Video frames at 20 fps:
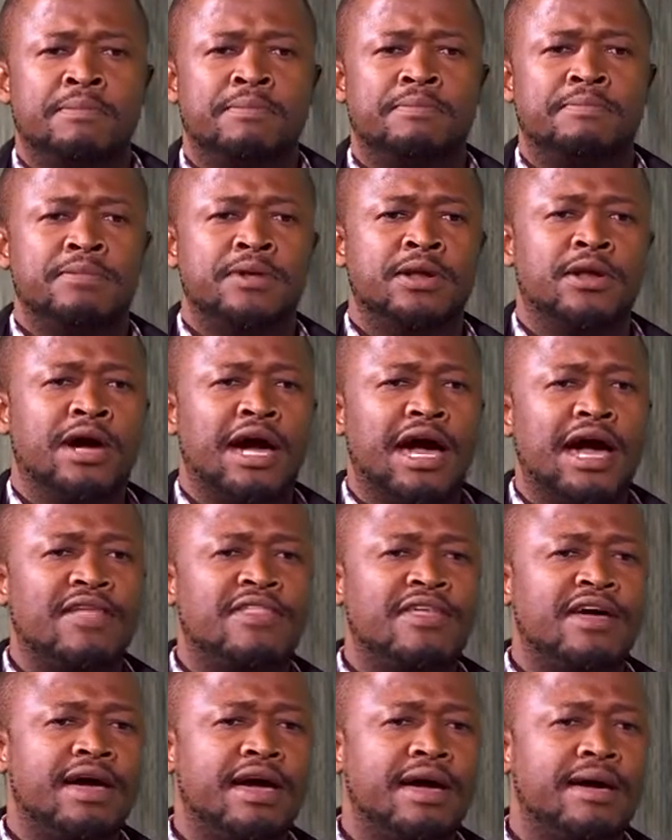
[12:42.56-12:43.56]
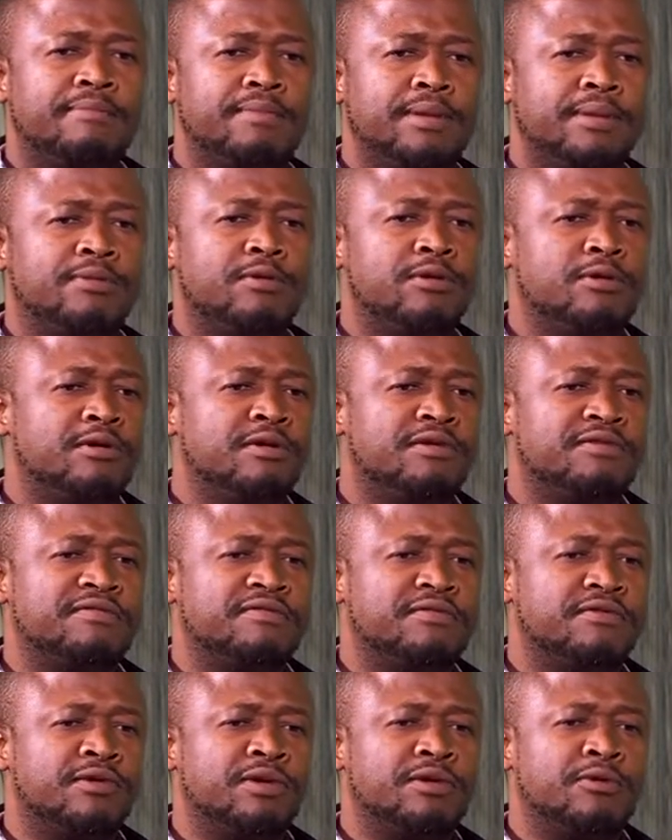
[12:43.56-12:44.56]
other people
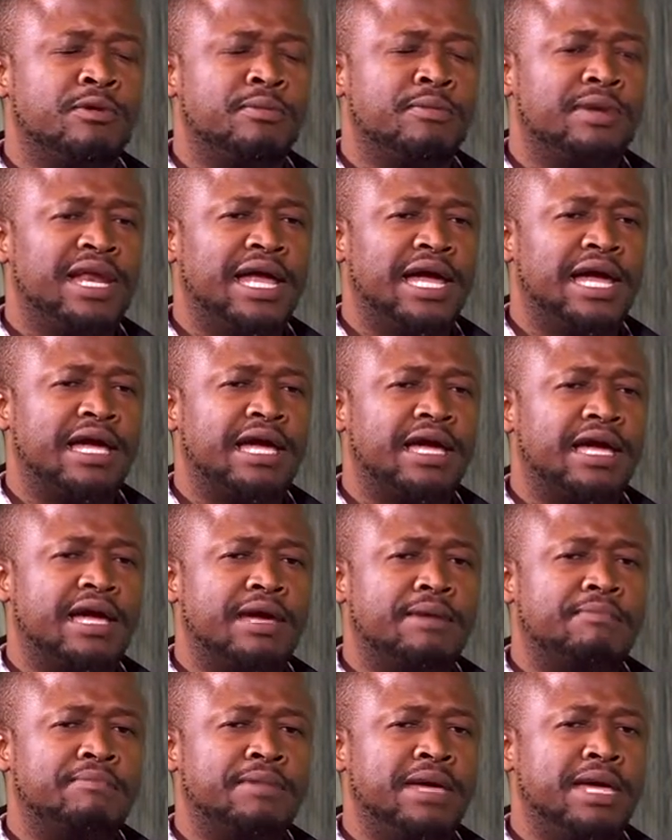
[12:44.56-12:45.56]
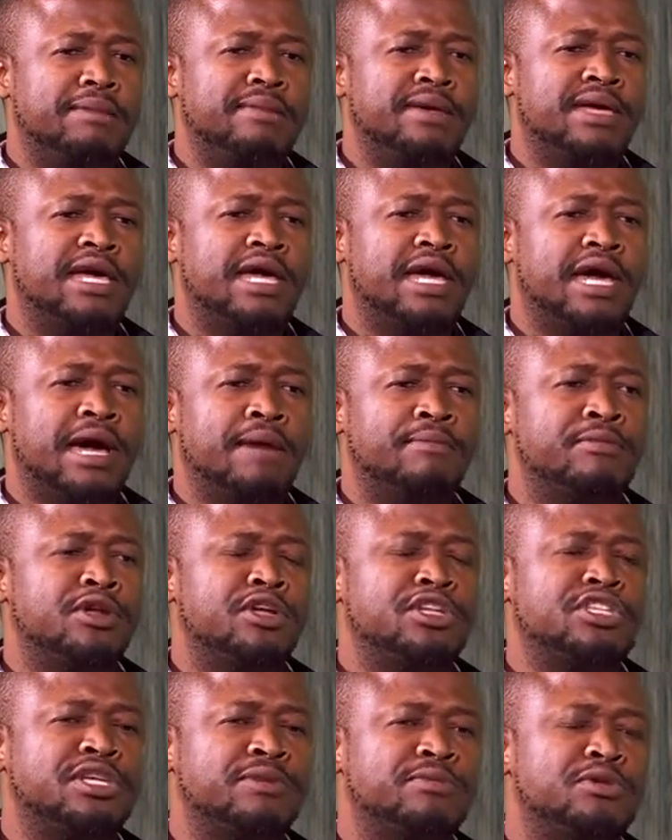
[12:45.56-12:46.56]
would be like, maybe I'm
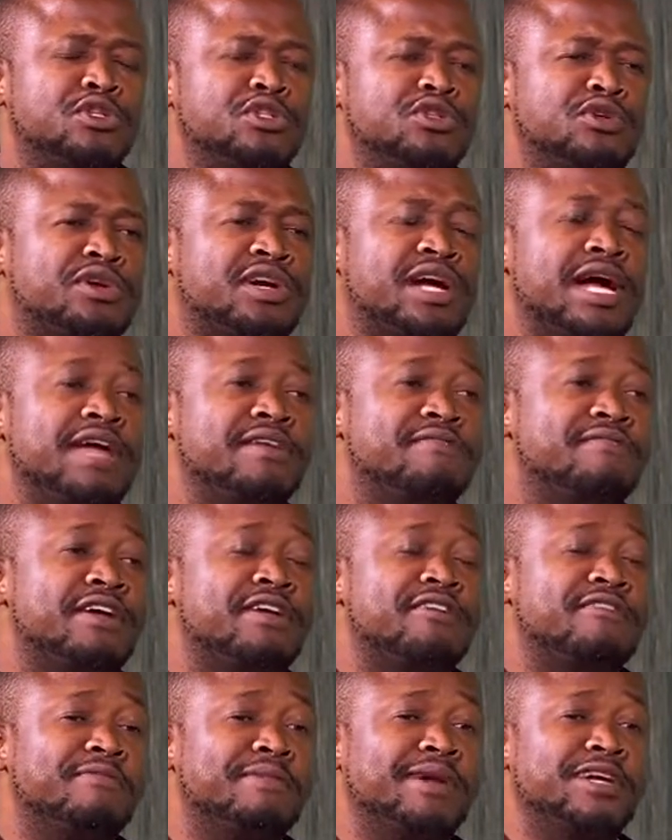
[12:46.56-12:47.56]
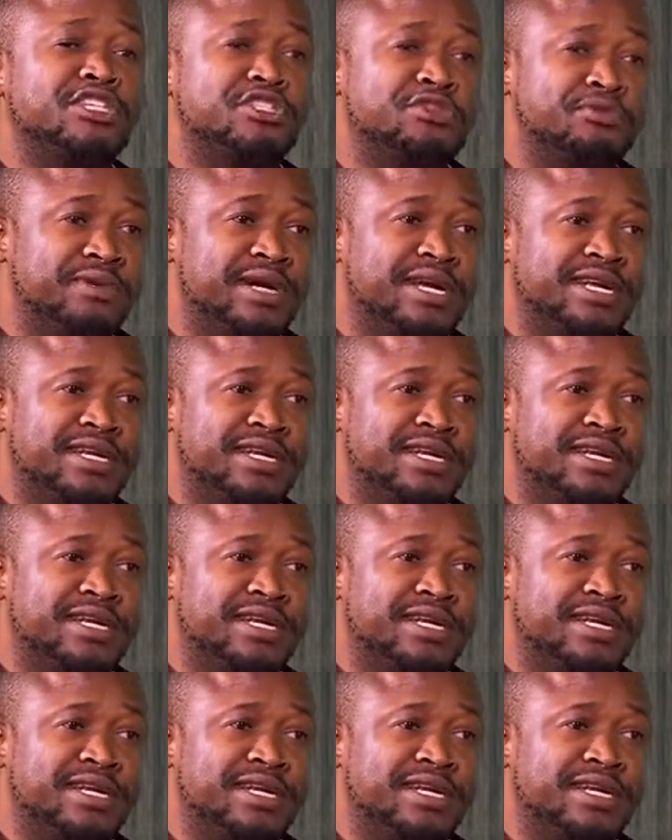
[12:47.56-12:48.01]
not supposed to cry in front of my children.